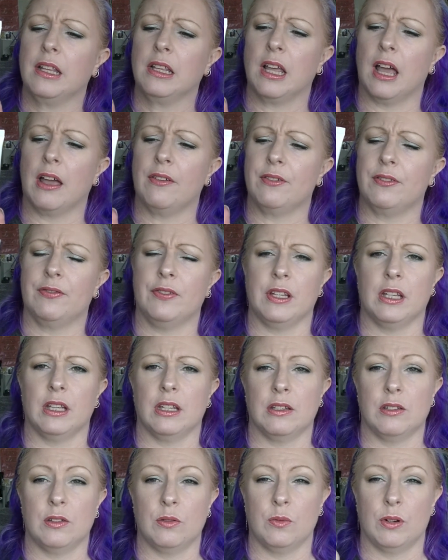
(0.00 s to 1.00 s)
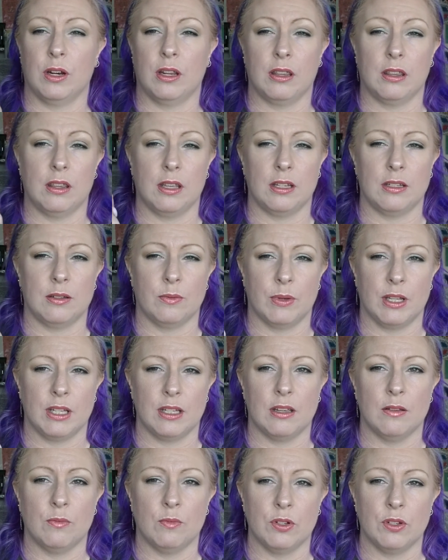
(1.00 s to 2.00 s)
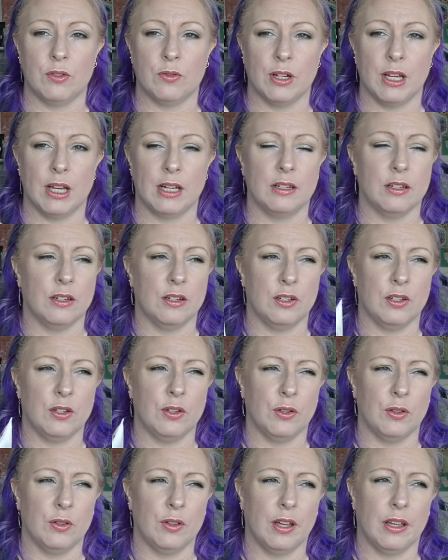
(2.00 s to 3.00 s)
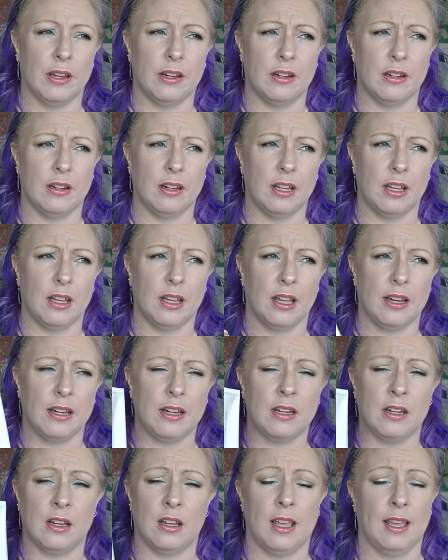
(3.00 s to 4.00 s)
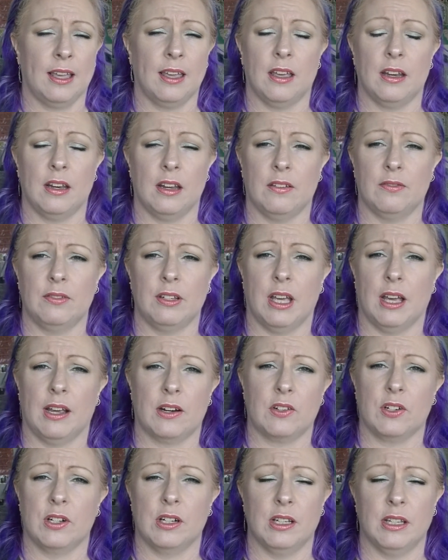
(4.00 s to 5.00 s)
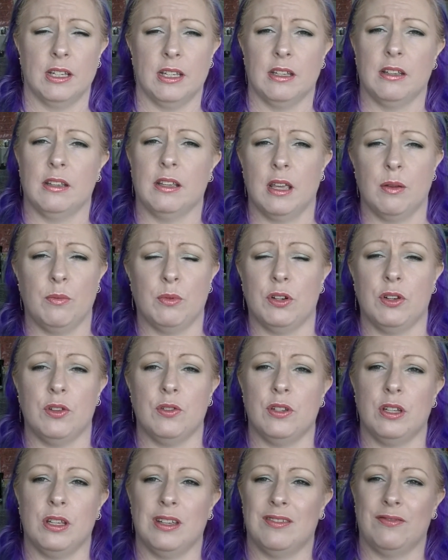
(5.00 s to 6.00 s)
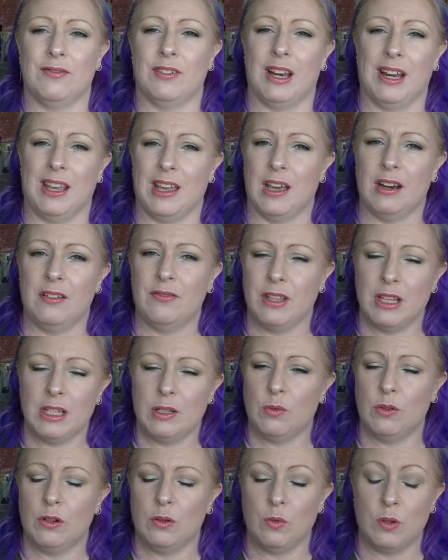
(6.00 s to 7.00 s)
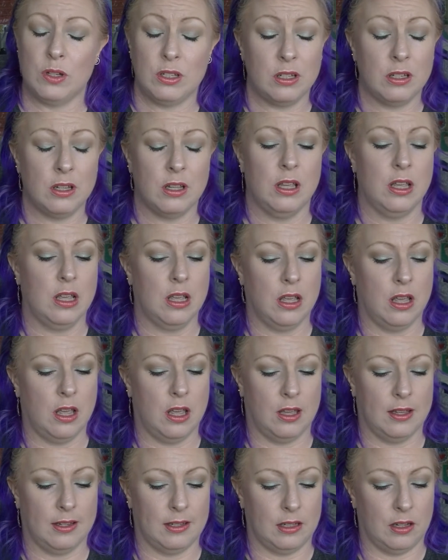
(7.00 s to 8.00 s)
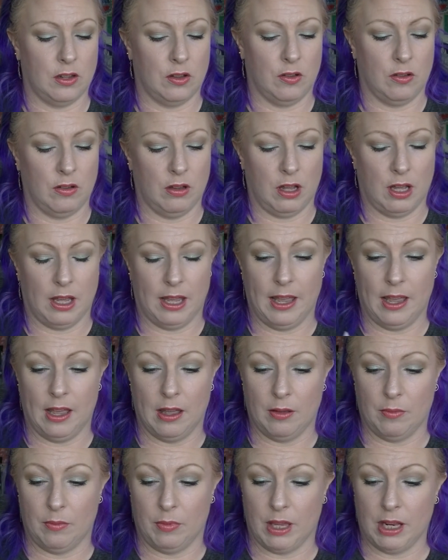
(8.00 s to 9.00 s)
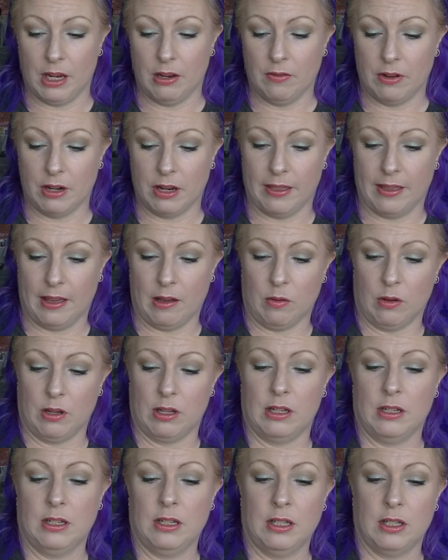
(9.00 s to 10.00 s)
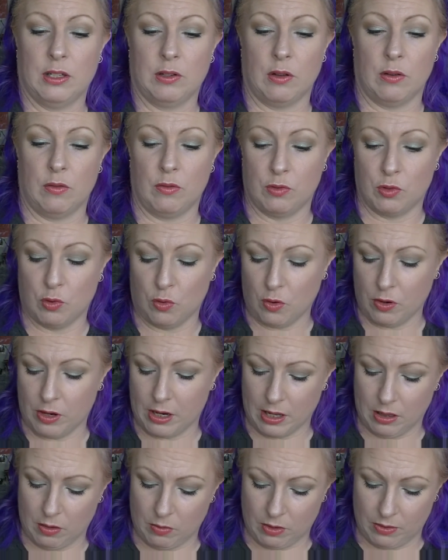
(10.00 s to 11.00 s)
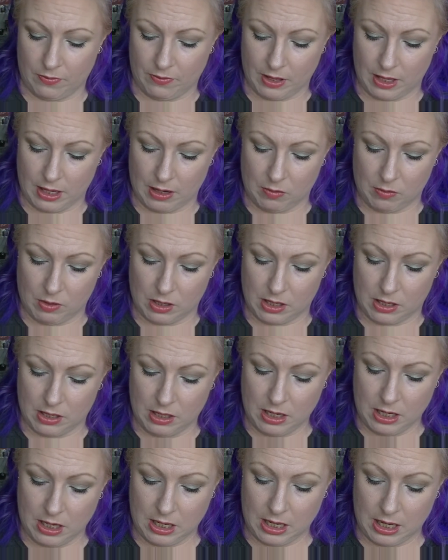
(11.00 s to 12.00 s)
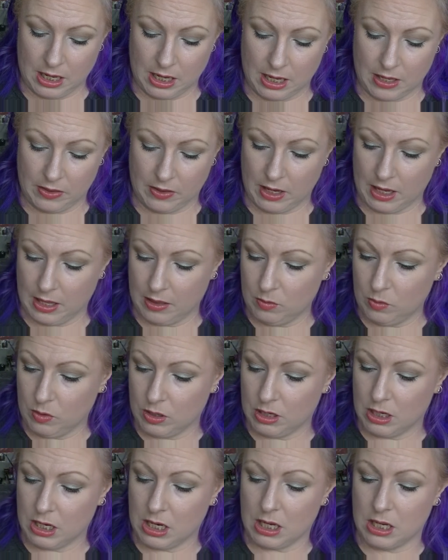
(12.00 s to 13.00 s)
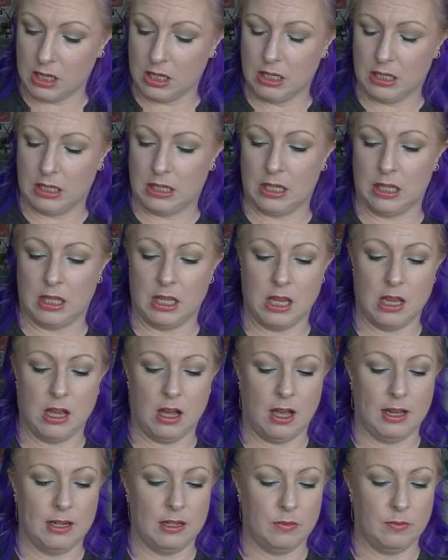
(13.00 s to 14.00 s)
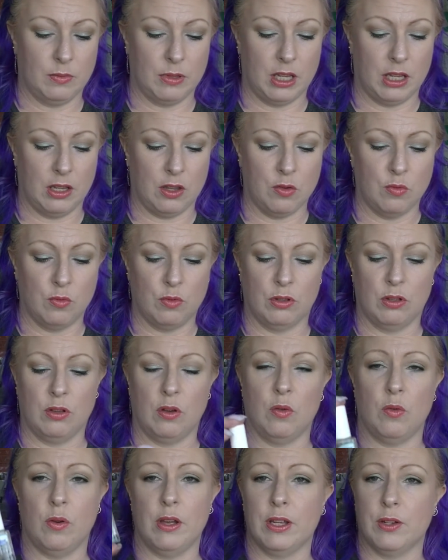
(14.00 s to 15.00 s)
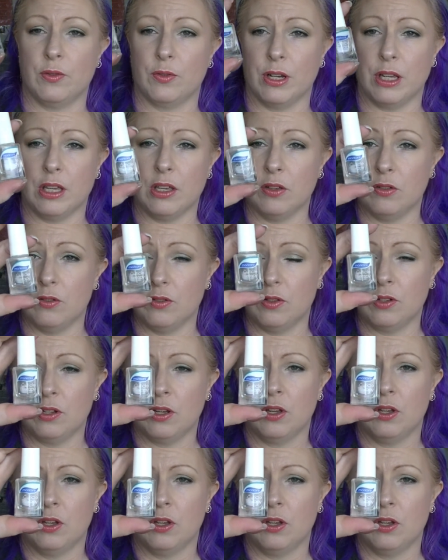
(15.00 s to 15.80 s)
I have a feeling this is one of the things that my skin was reacting to, and I didn't like it enough to actually keep on using it, finding out if that's what it was. So I am getting rid of that one, so I'll draw another one for that one. And the other one is the item that you will always reuse,